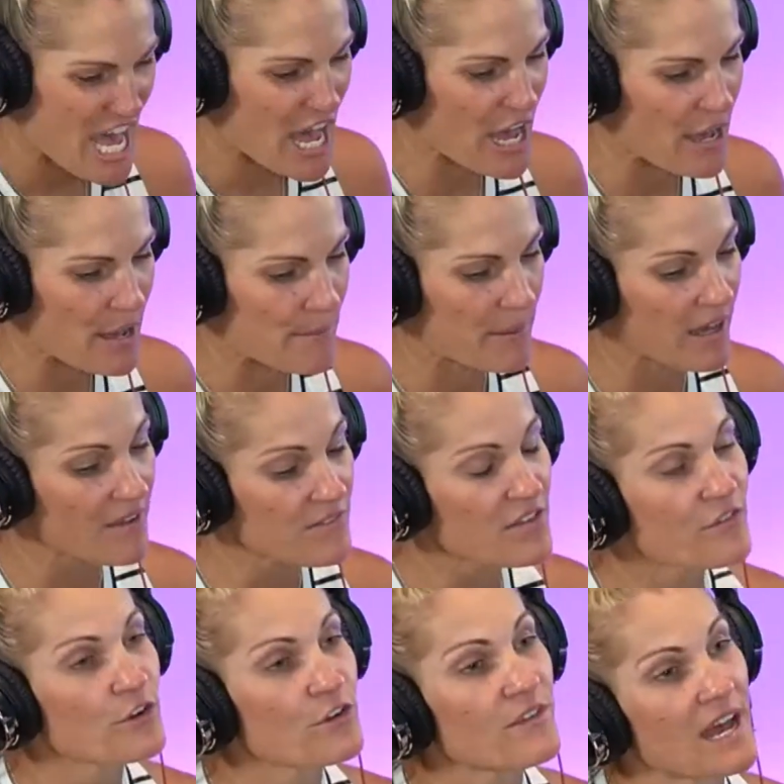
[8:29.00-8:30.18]
But I'll have the
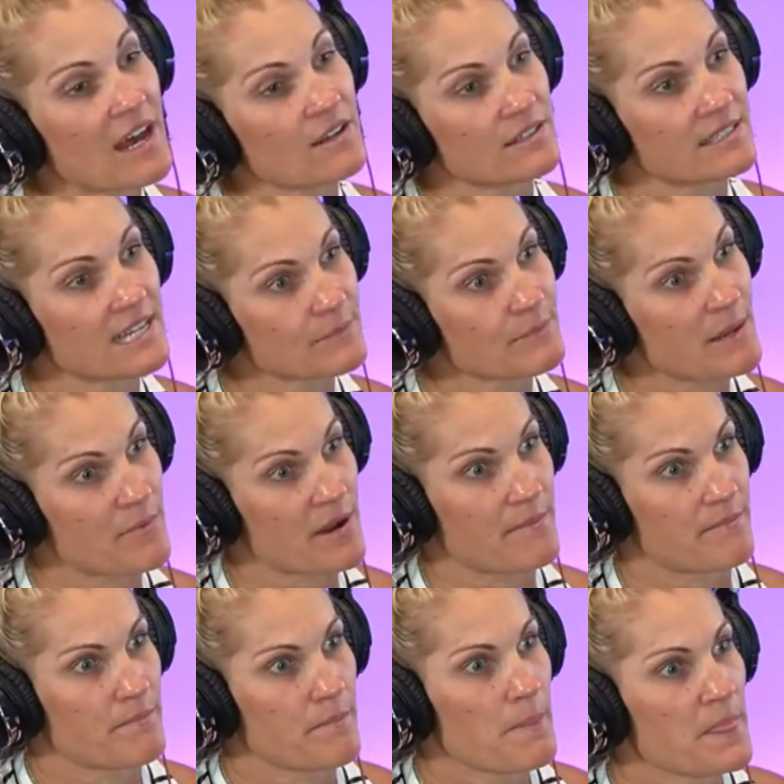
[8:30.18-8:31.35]
food in the house. That's my prep.
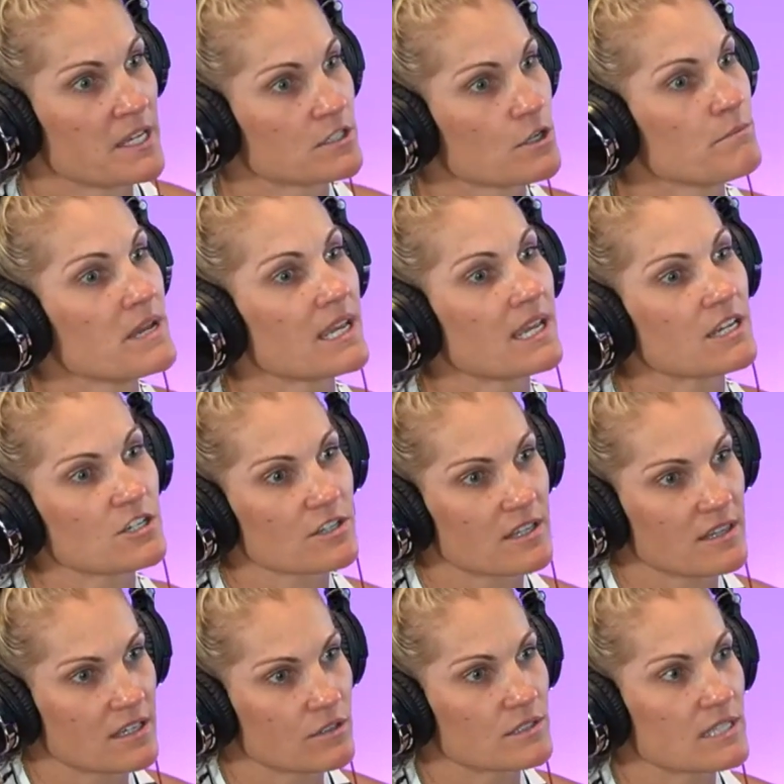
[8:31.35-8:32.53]
So making sure that
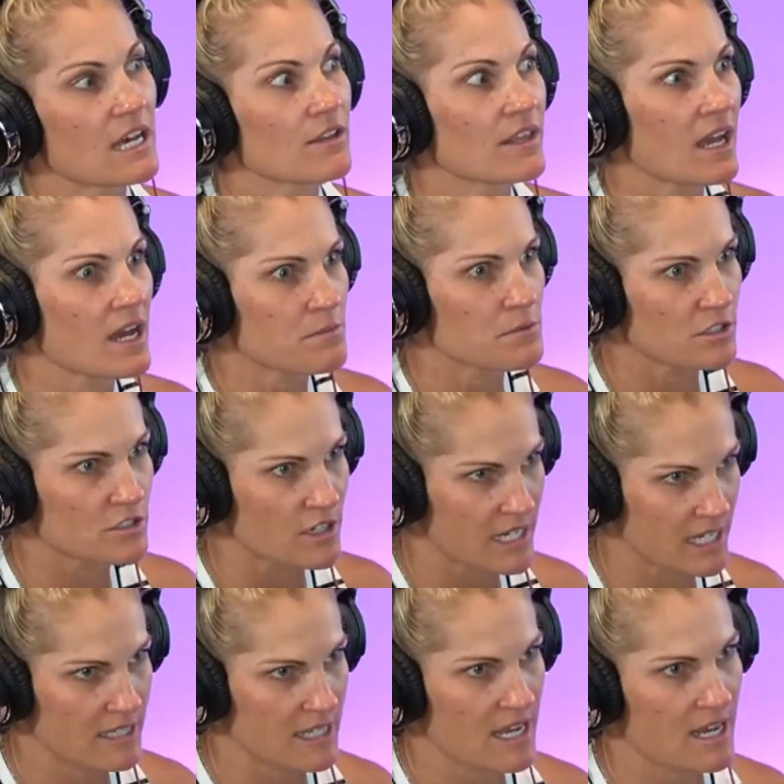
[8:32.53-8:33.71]
those healthy options are
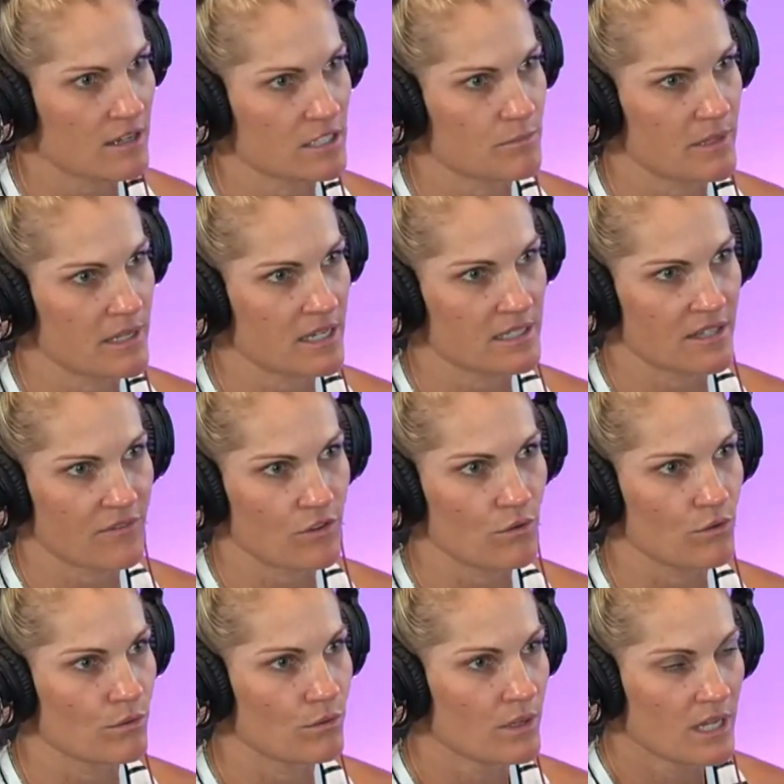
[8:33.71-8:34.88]
in the house, because if
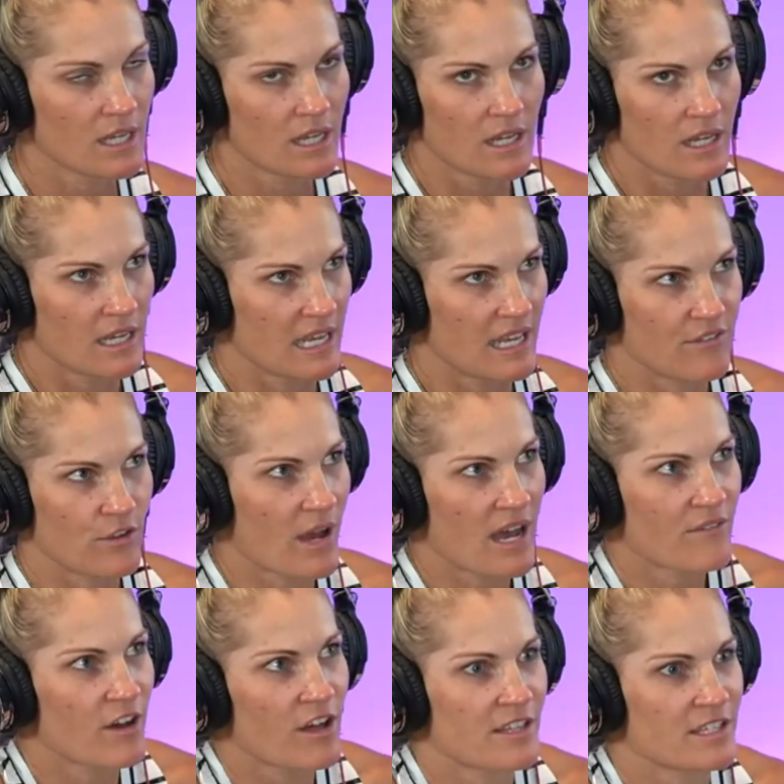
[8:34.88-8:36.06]
you have
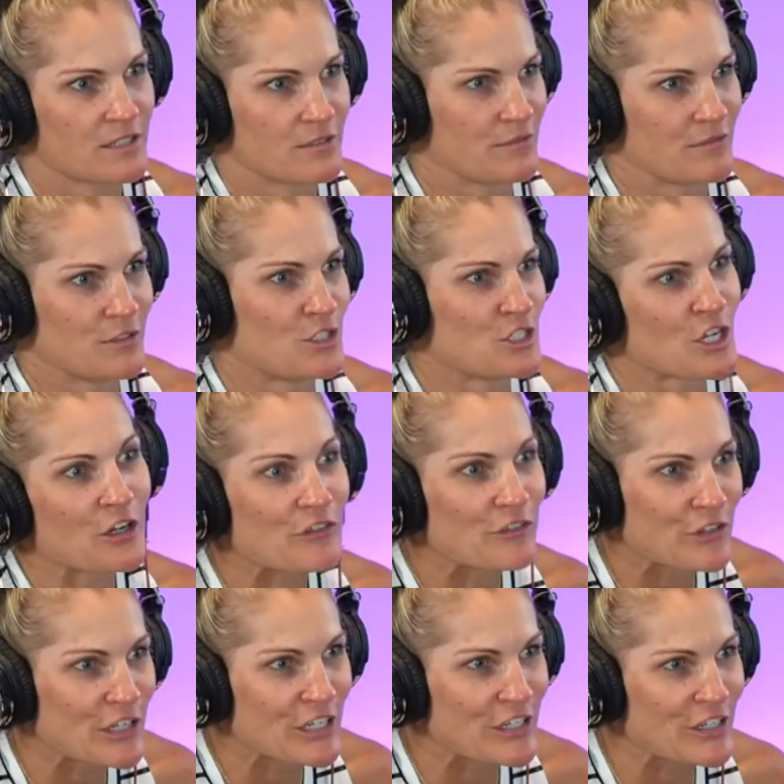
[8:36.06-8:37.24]
all this junk
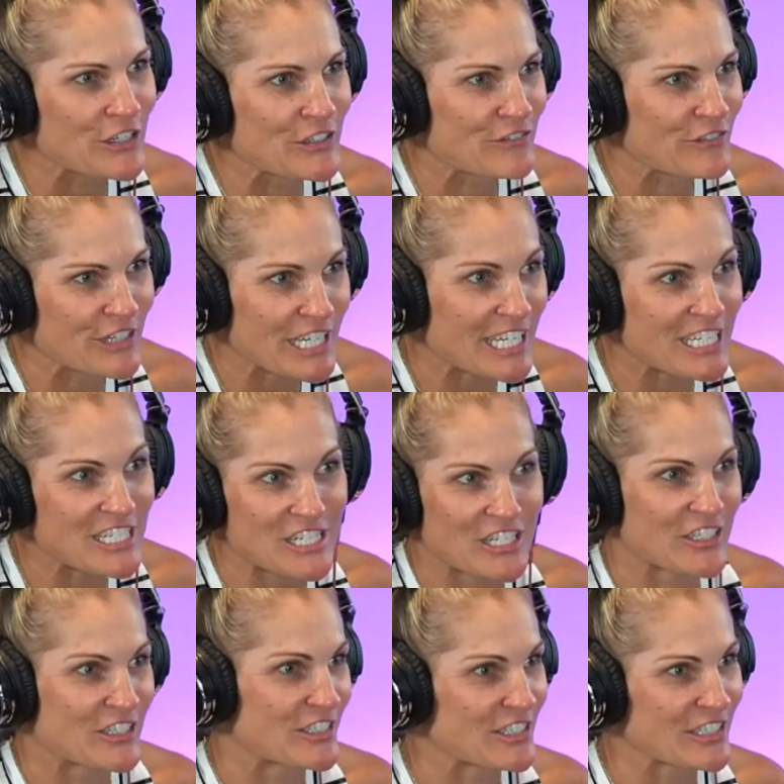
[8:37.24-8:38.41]
food in your fridge and
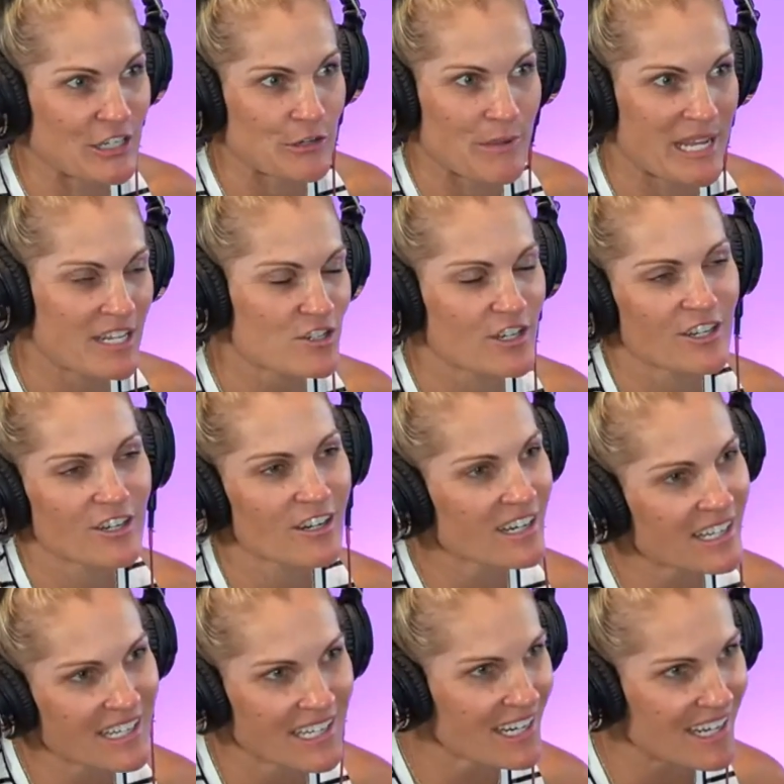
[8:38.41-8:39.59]
your, you know, pantry, you're going
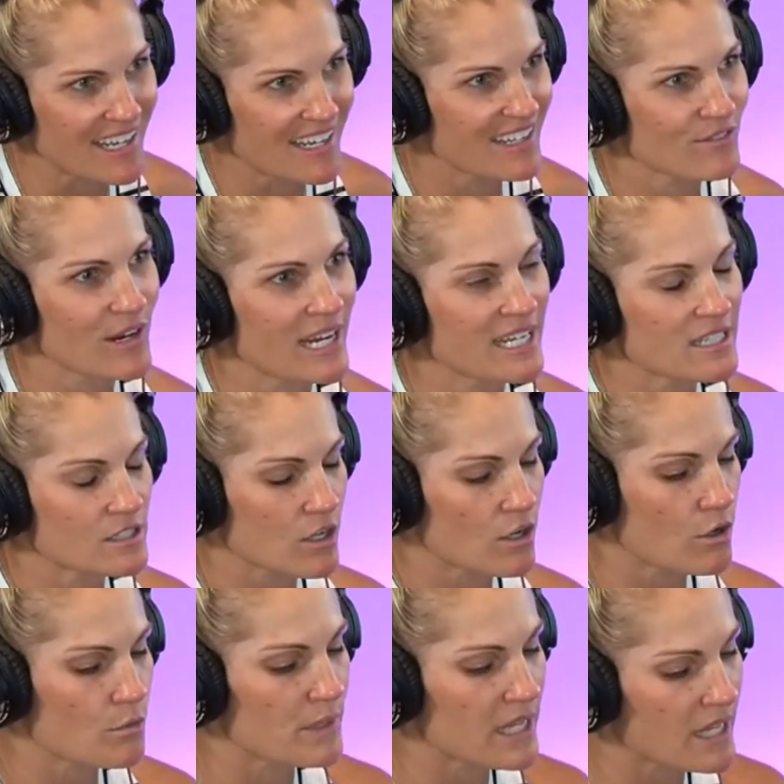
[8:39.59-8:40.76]
to eat it. Right.
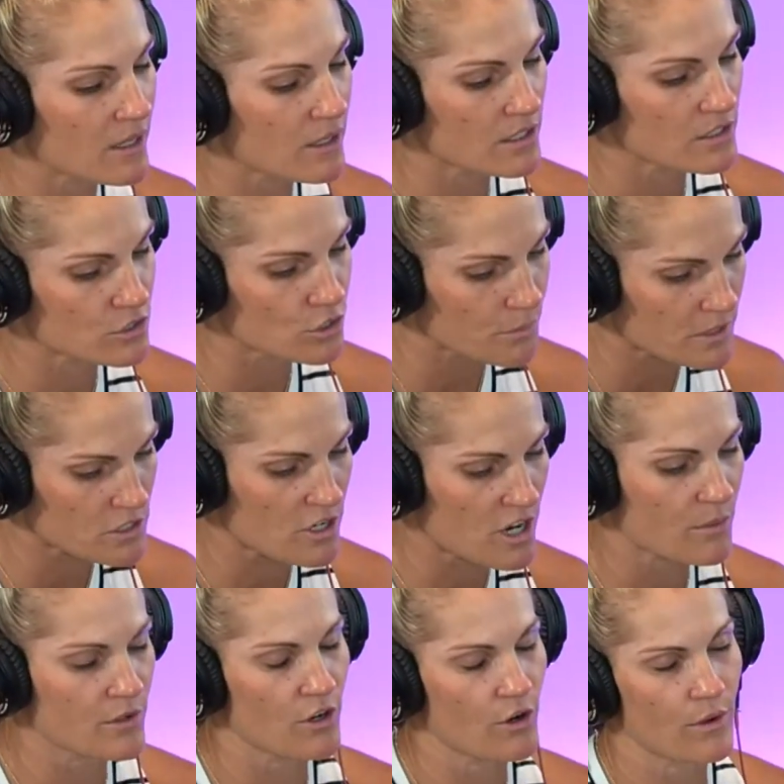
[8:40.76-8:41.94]
so being super strong
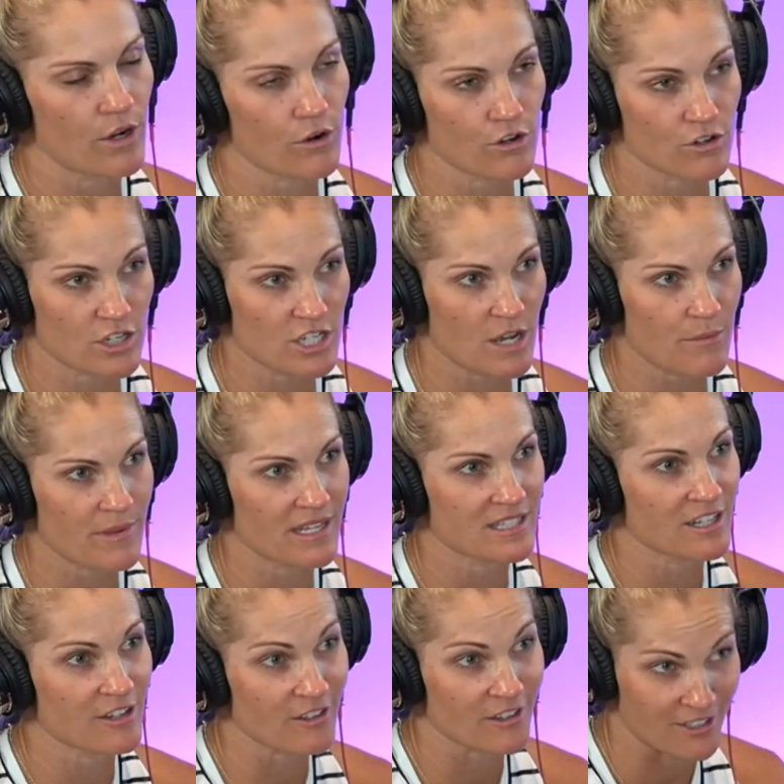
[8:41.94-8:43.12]
when you're going grocery shopping is
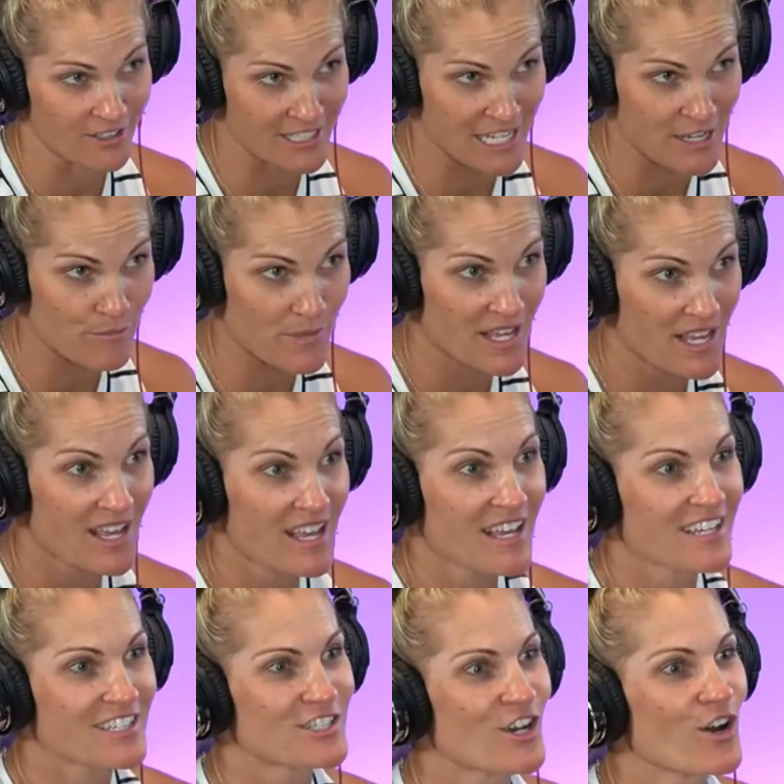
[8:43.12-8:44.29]
another little tip.
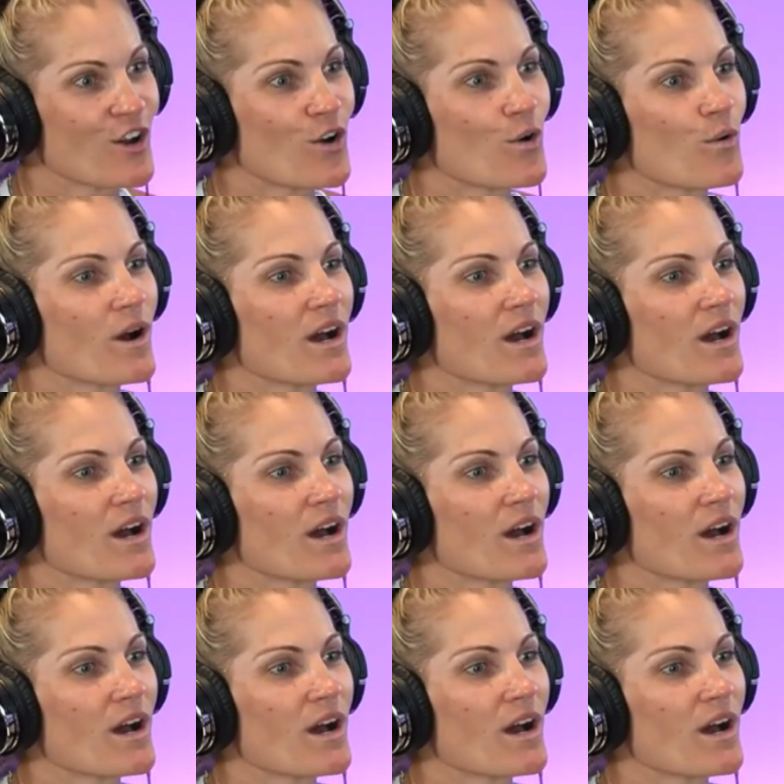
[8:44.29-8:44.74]
So